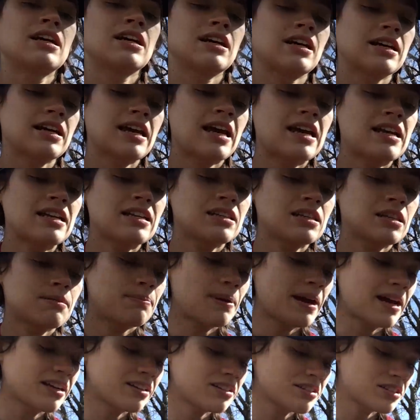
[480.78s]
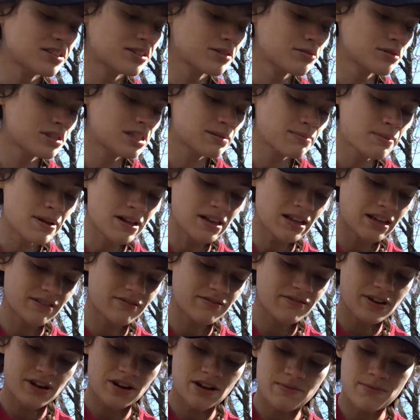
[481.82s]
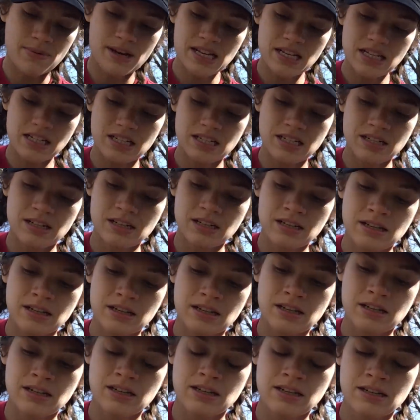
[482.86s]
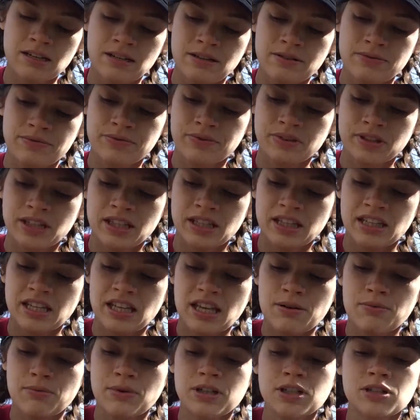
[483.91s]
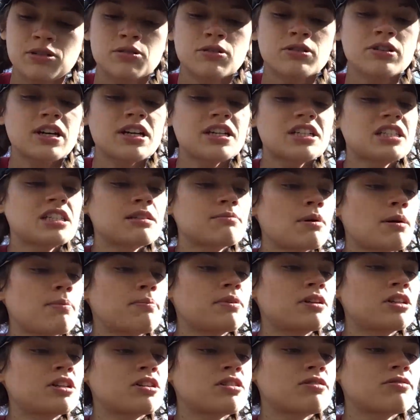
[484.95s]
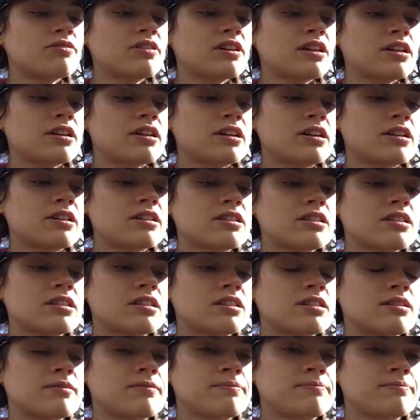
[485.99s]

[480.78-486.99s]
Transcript: Again, the petals don't smell like very much. And when you crush them up in your fingers,